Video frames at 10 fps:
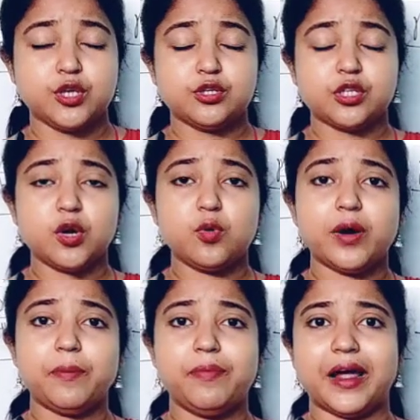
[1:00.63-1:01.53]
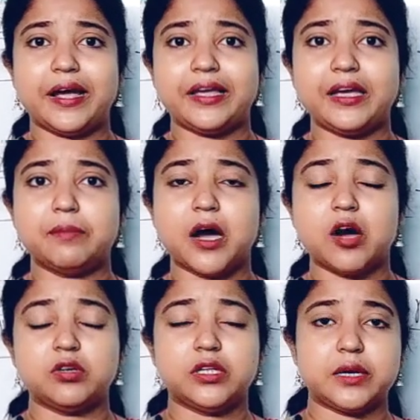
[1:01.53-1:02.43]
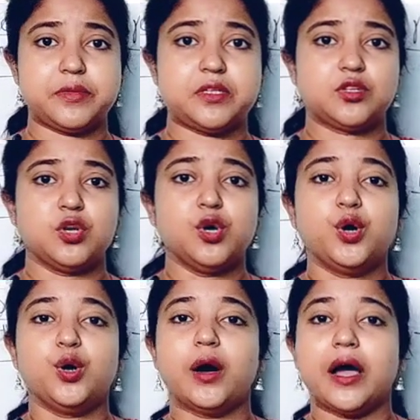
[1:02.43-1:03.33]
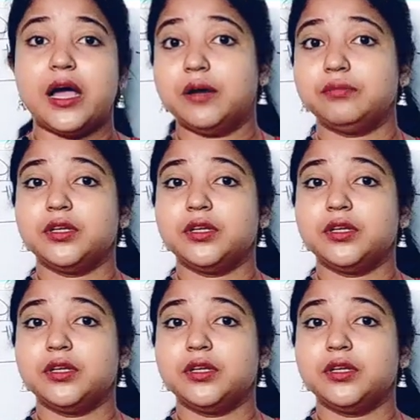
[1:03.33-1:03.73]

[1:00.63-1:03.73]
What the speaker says: So you are bragging about that, means, oh, I am